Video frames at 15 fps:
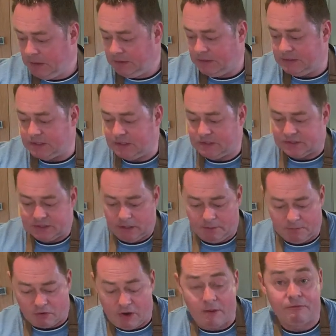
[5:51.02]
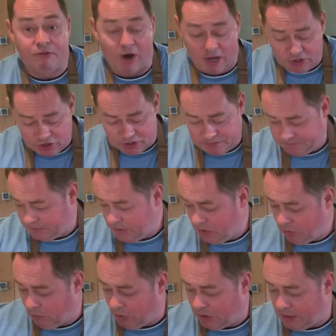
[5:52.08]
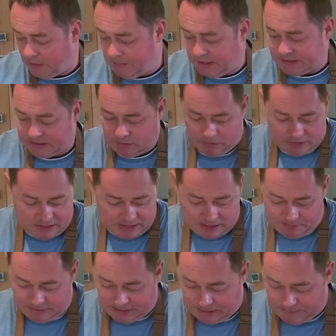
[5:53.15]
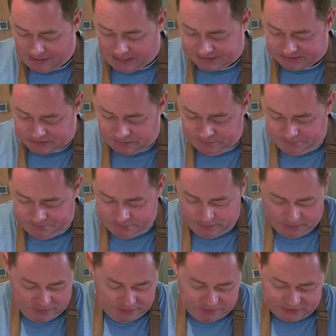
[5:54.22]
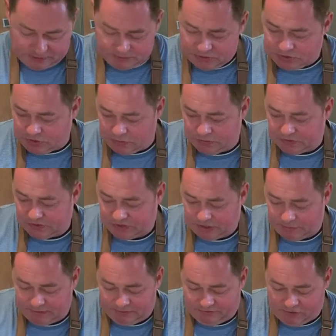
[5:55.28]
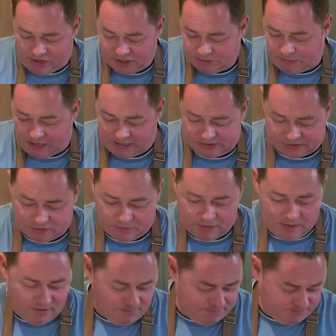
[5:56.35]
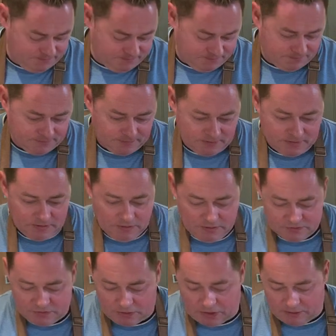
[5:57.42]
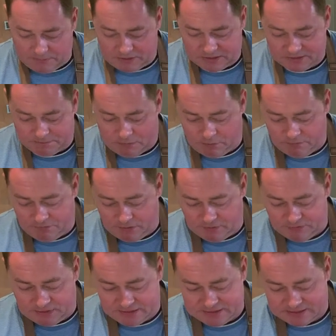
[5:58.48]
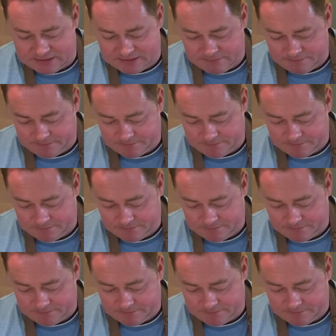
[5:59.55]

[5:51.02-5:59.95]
This is some creme fraiche. We're going to mix it with a little bit of the pesto. So I'm just using some of the fresh pesto here. So I'm going to put a spoonful of this.